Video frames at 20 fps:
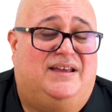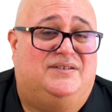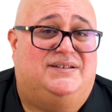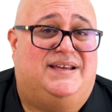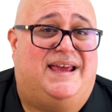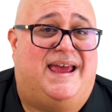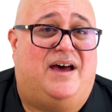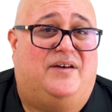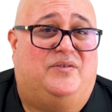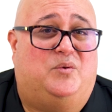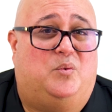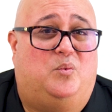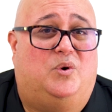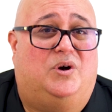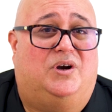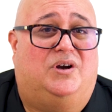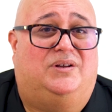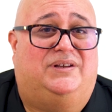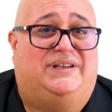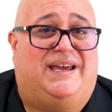to how the
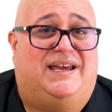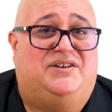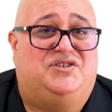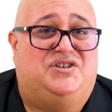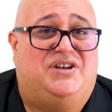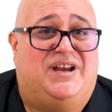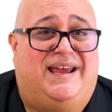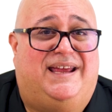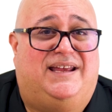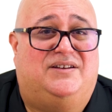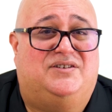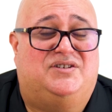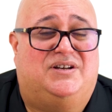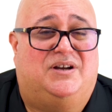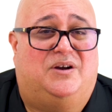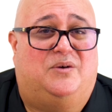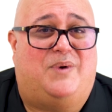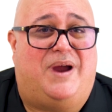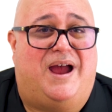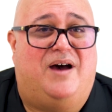world had changed
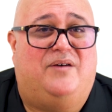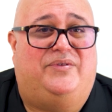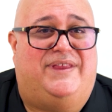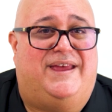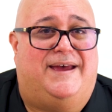around